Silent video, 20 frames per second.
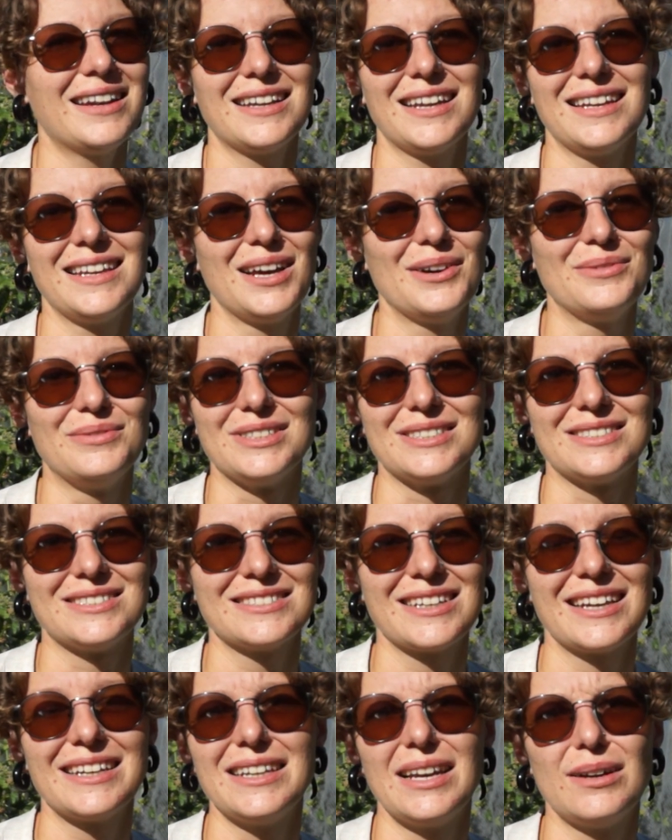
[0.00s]
I love it,
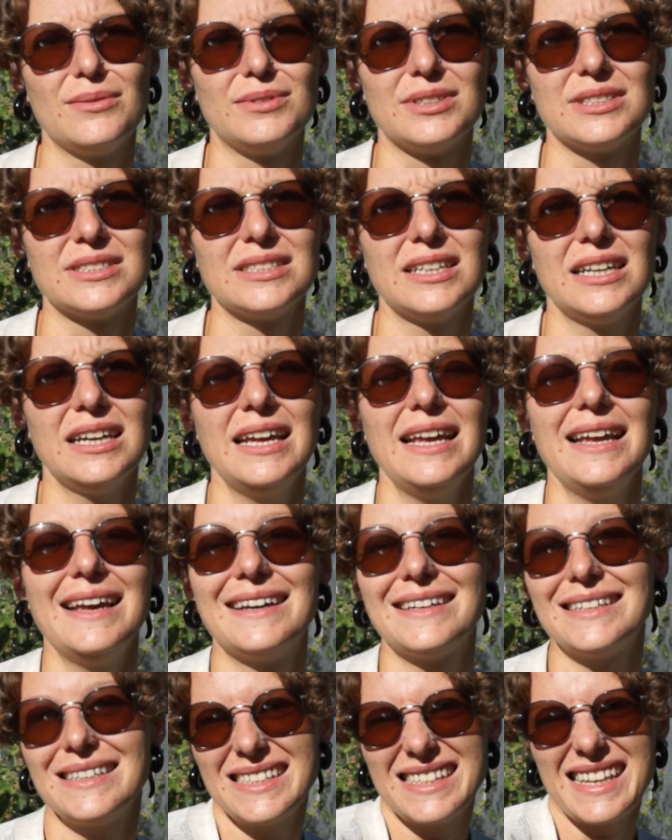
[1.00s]
I love it.
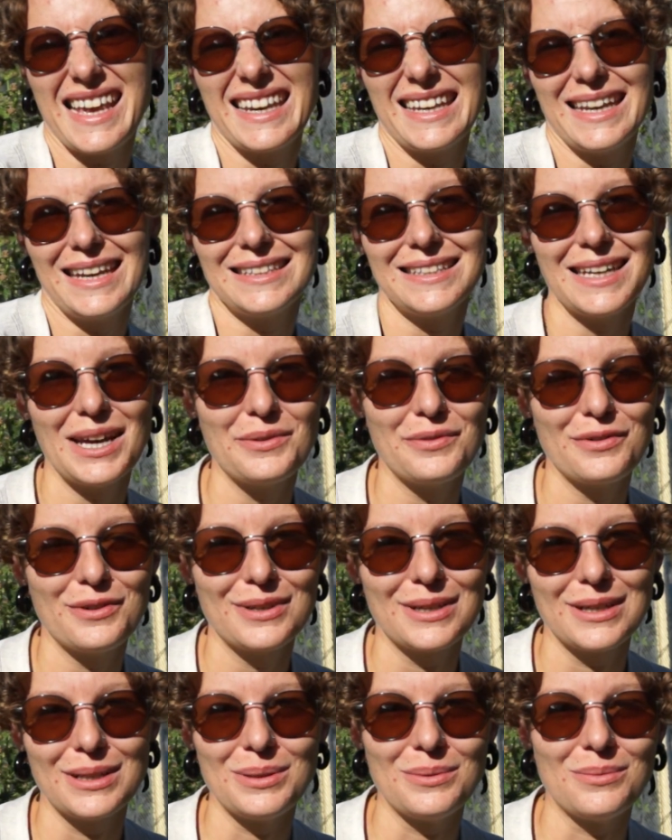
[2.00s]
And it stayed like that for a
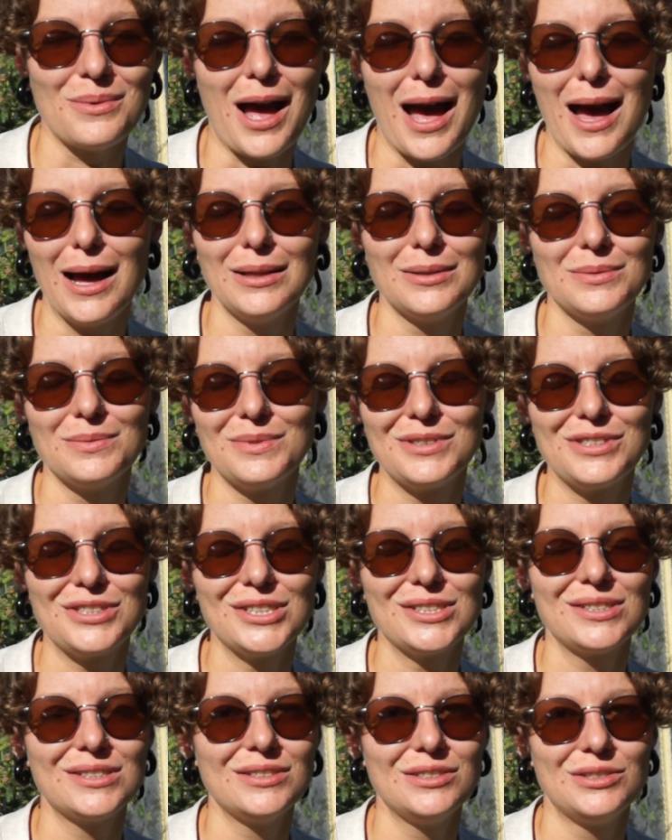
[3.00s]
little while and we
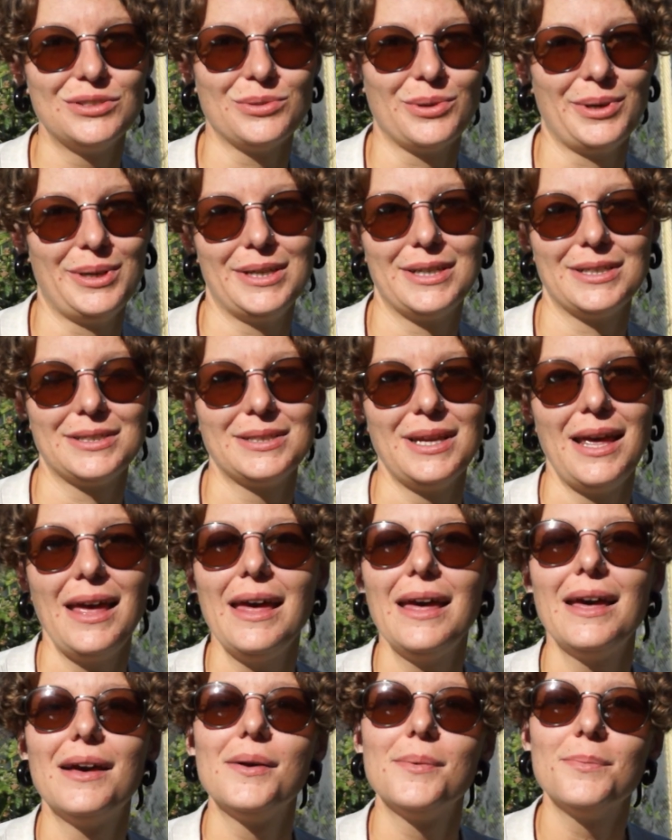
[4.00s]
just enjoyed it.
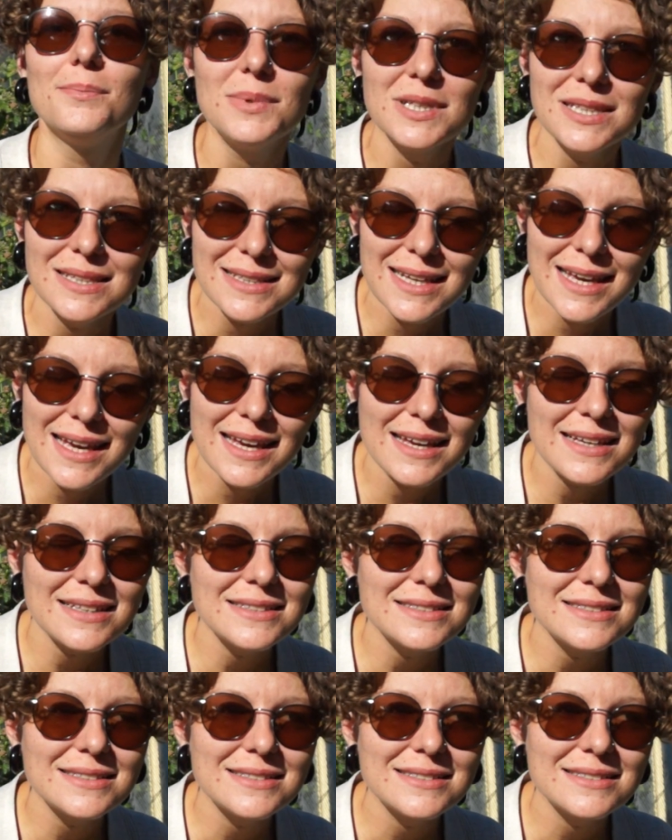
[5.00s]
But
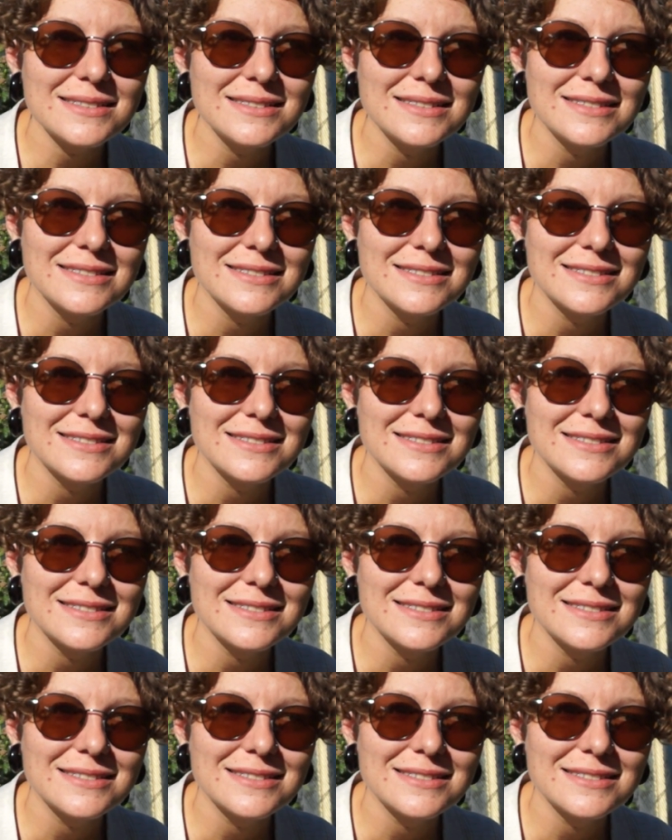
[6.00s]
then